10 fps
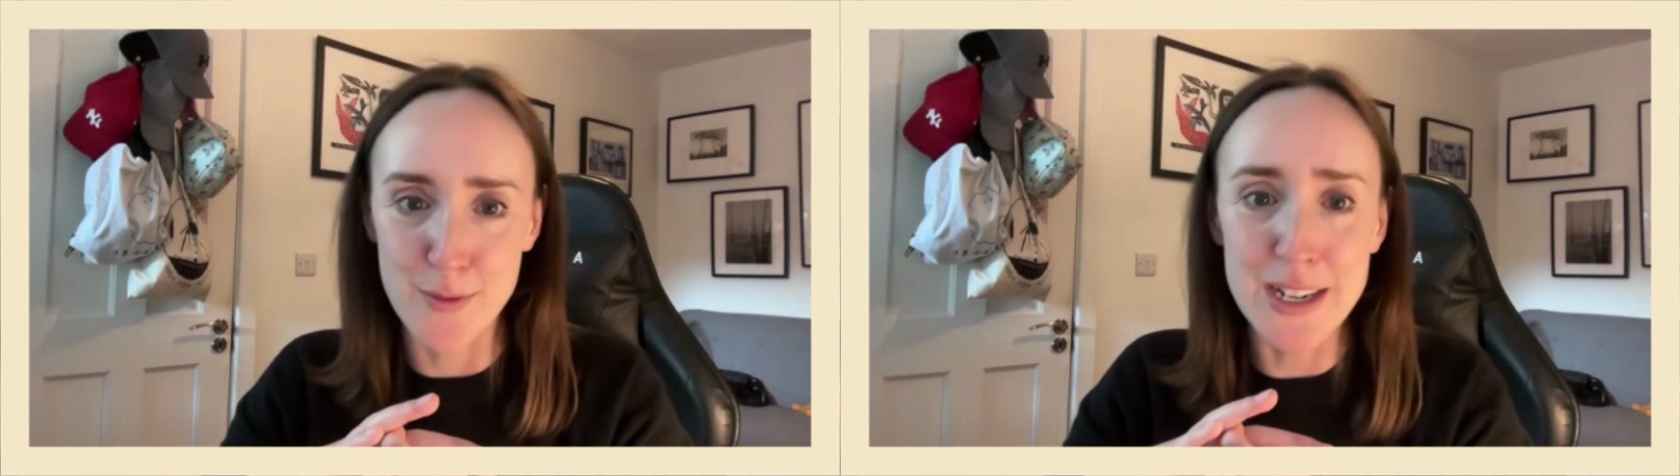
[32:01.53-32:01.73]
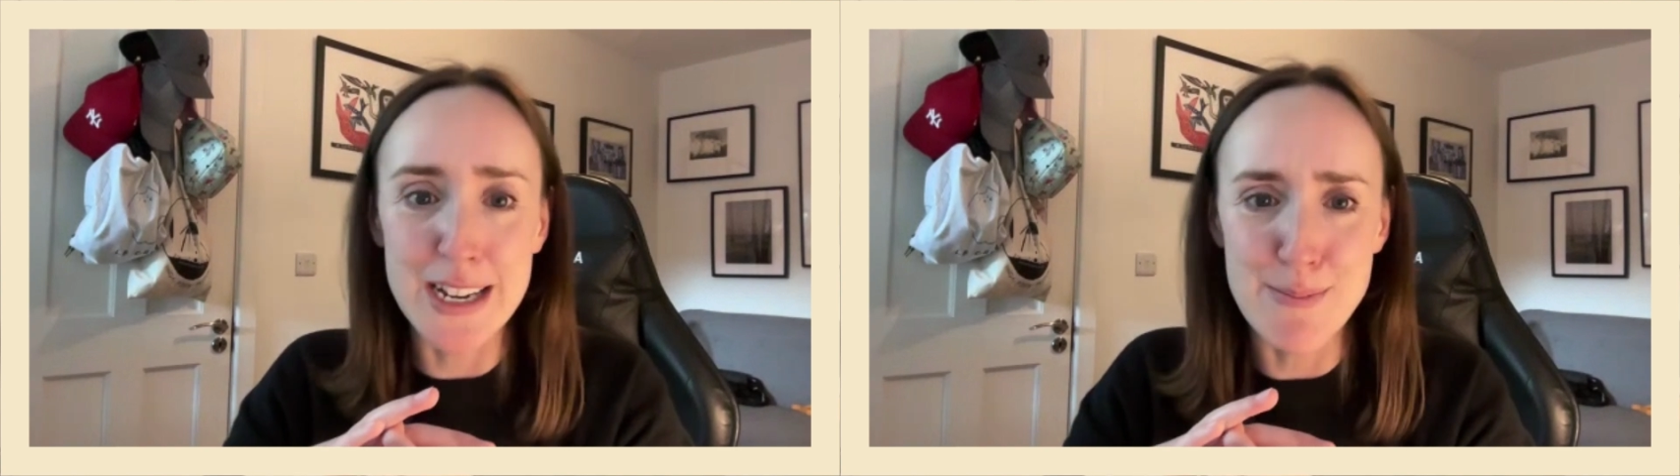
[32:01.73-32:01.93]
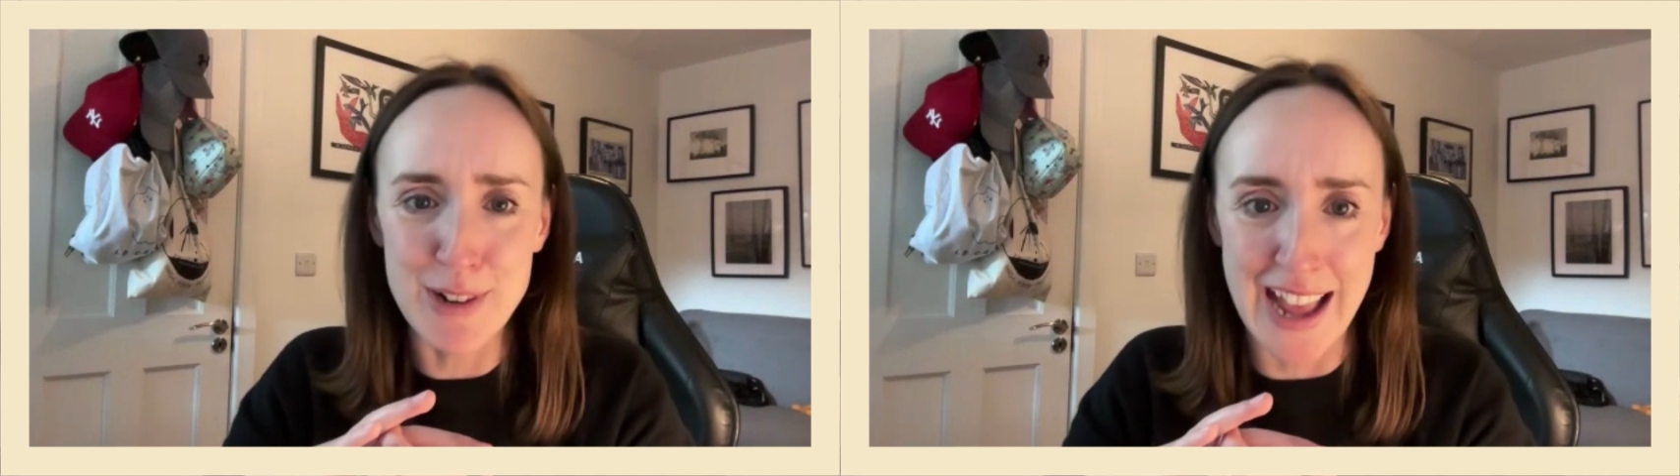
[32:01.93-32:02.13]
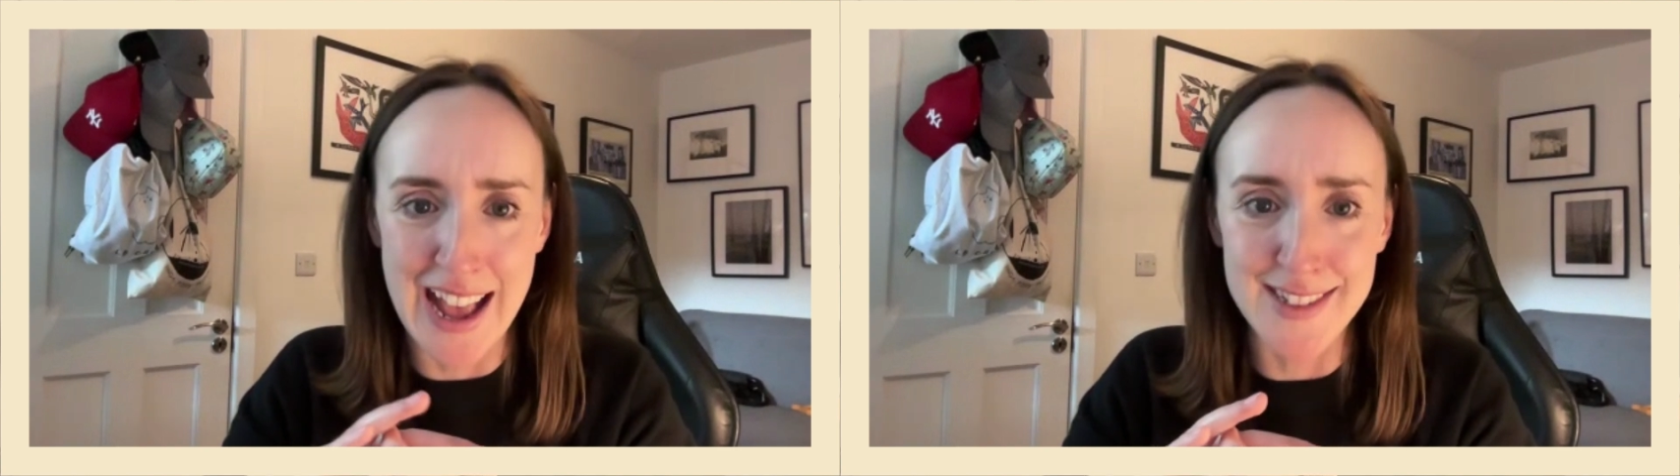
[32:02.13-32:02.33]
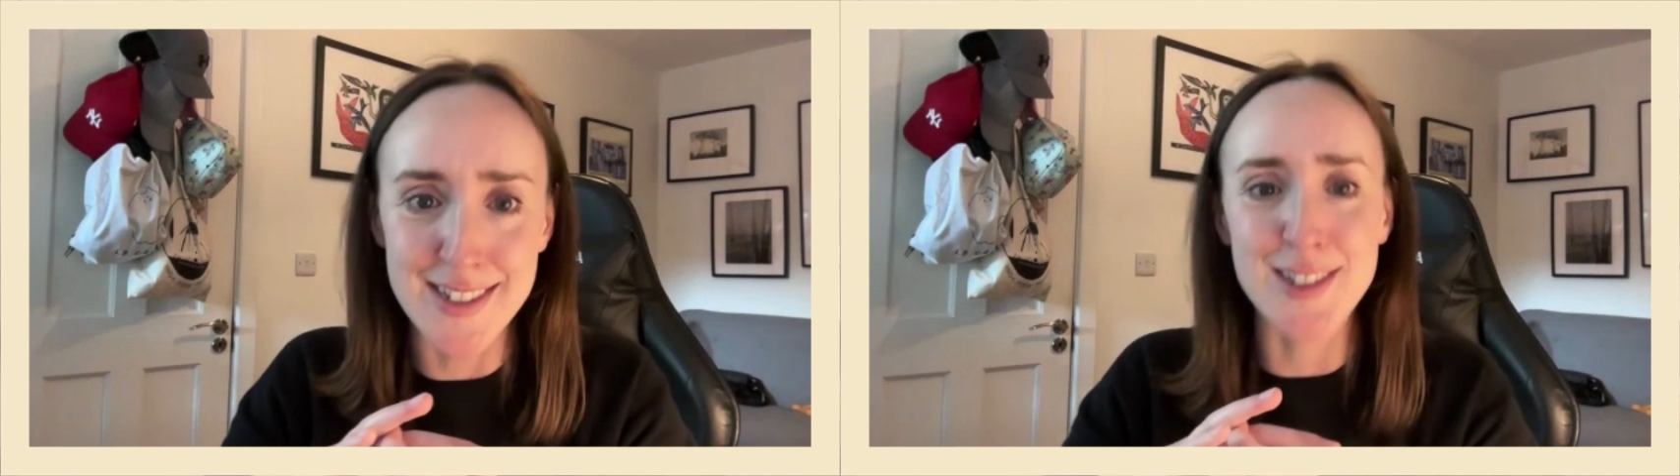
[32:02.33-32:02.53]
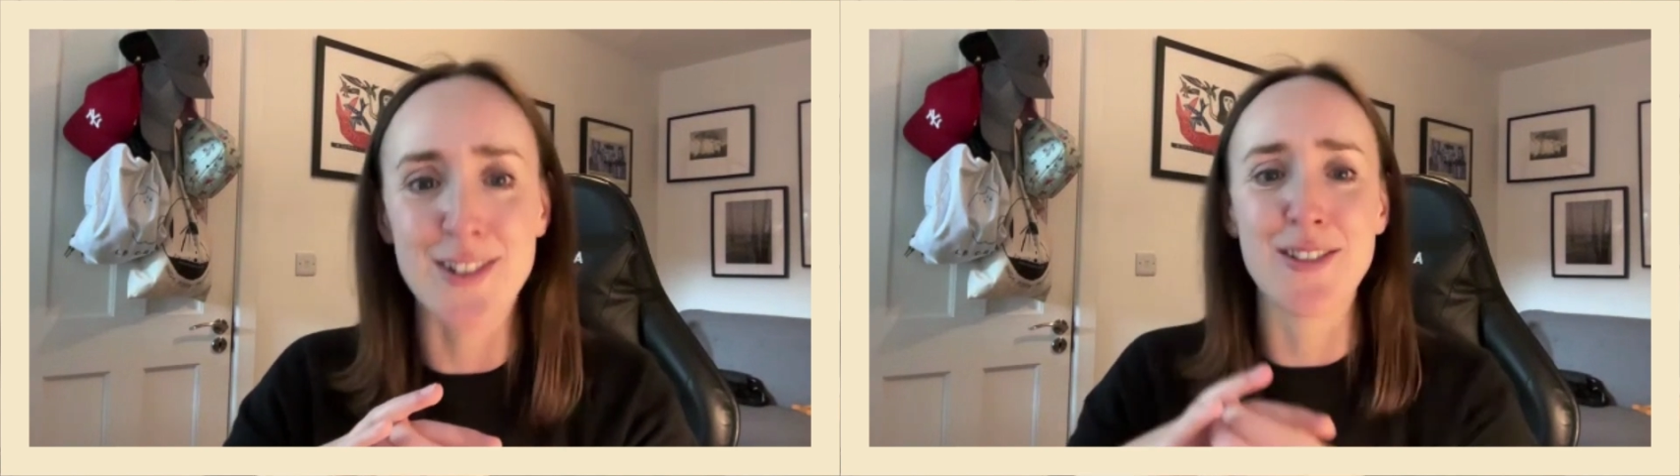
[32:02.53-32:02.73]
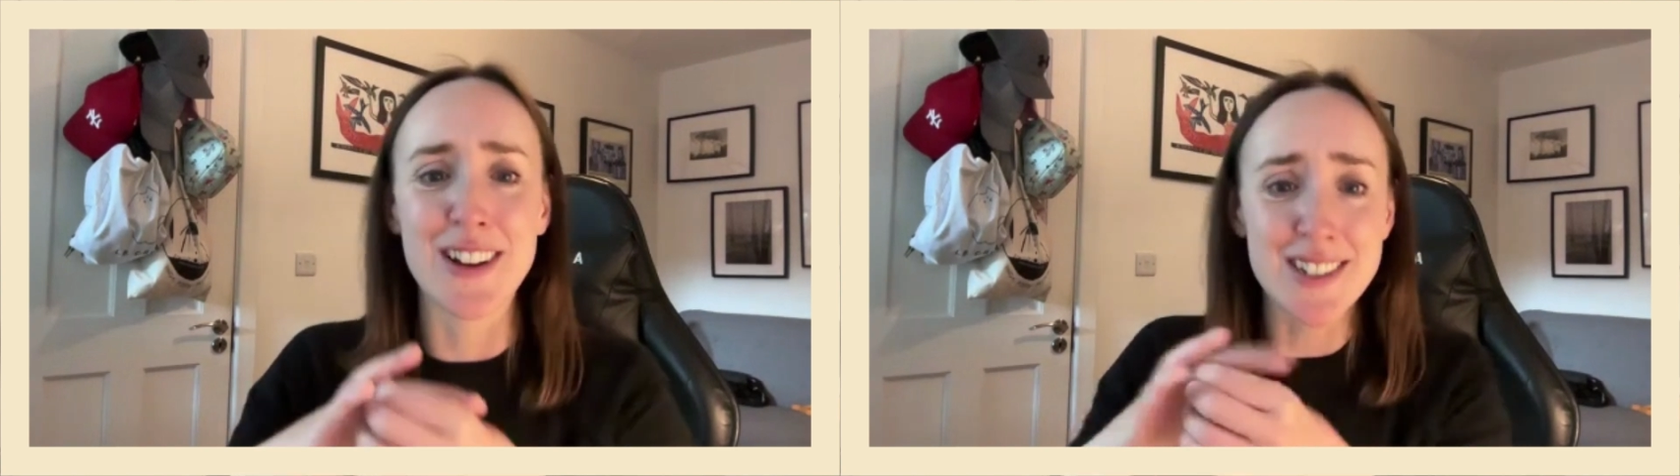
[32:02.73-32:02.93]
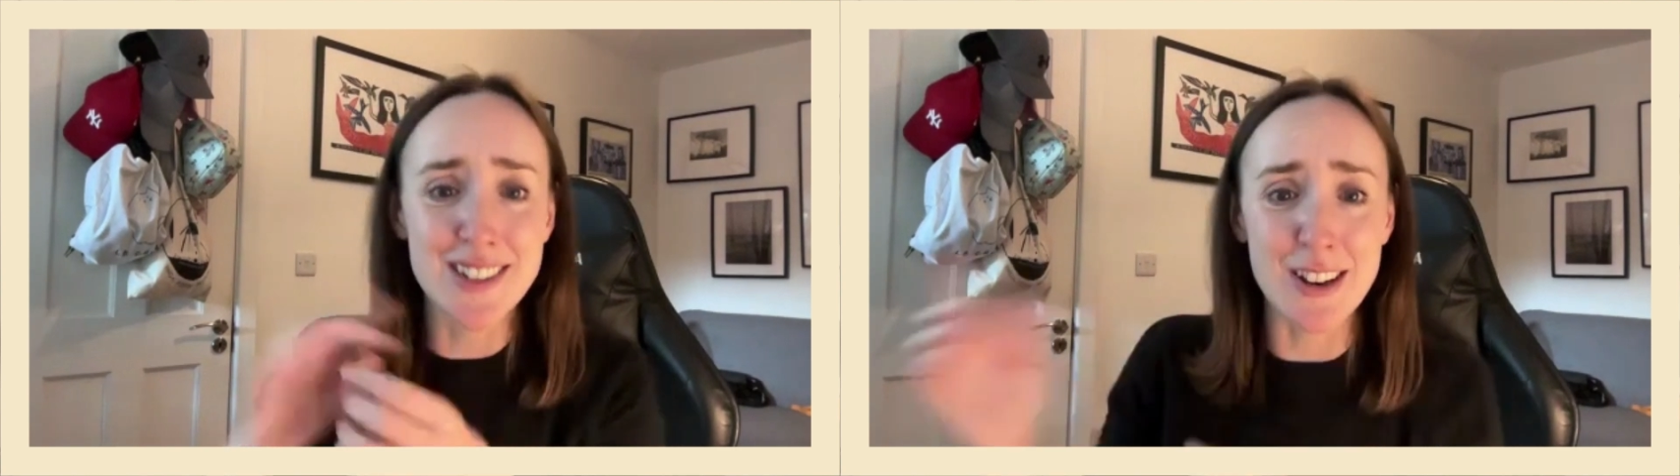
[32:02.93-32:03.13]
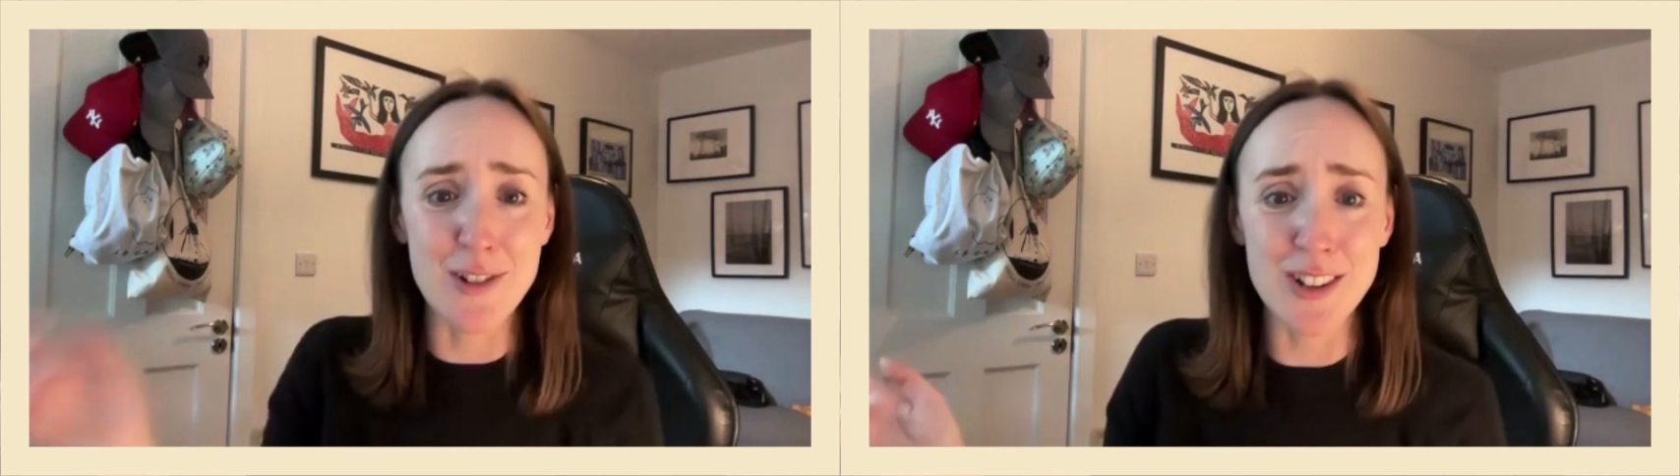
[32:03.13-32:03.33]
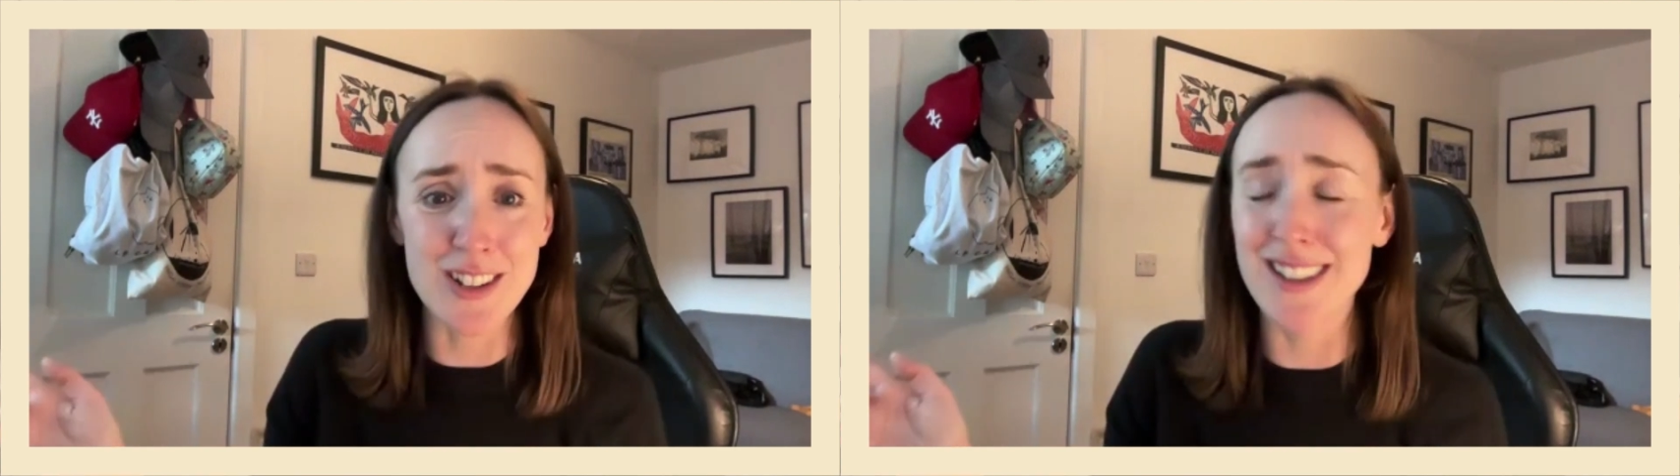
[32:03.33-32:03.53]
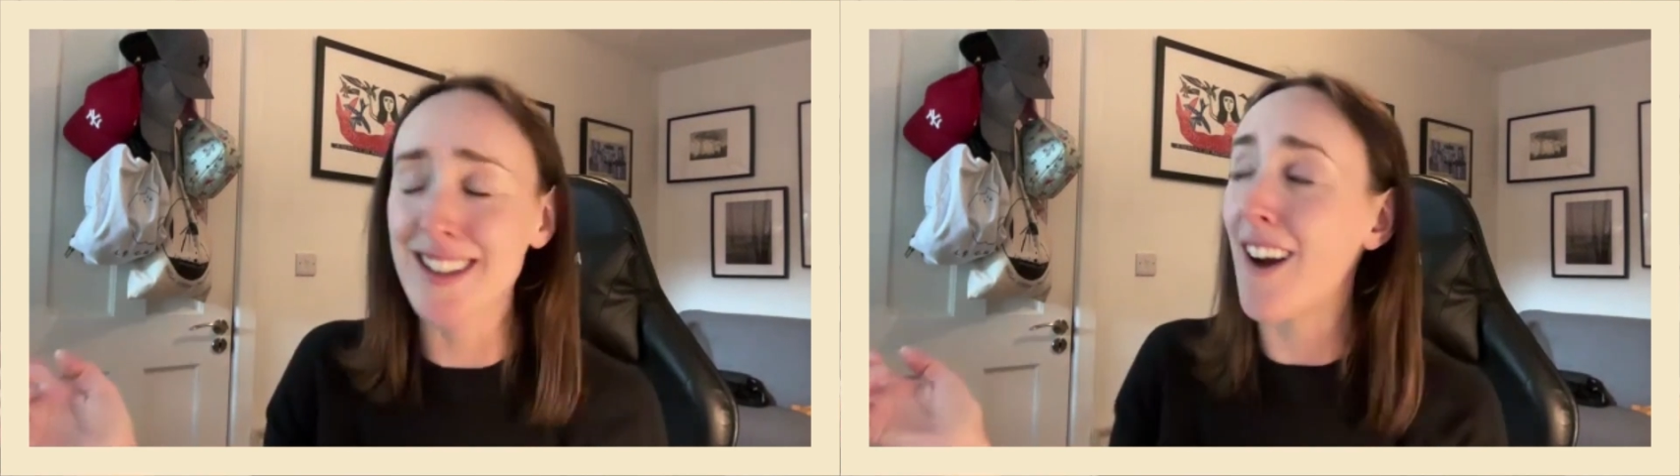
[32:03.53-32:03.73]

we need briquettes. So I went to the local